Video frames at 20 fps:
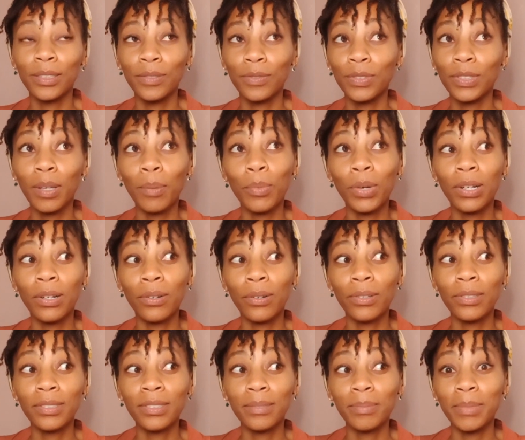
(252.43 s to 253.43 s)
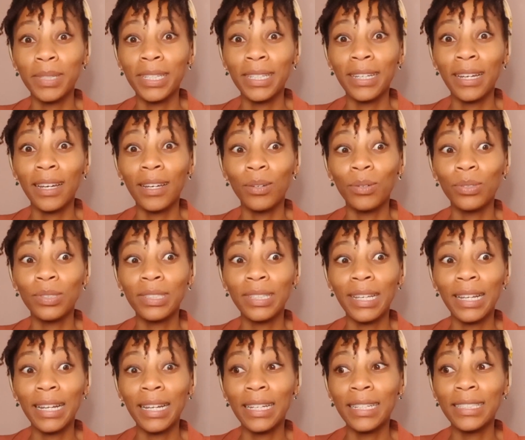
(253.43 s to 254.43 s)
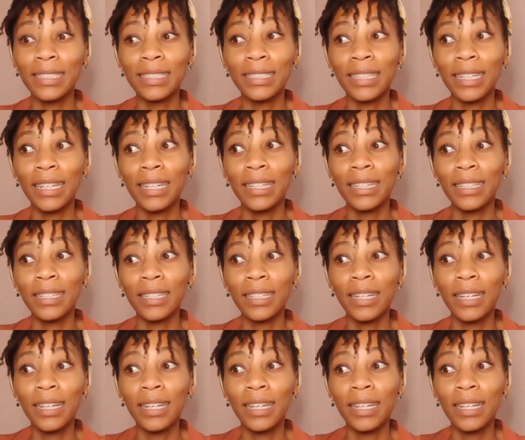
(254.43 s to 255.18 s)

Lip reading: if someone wrongs me, I go silent, and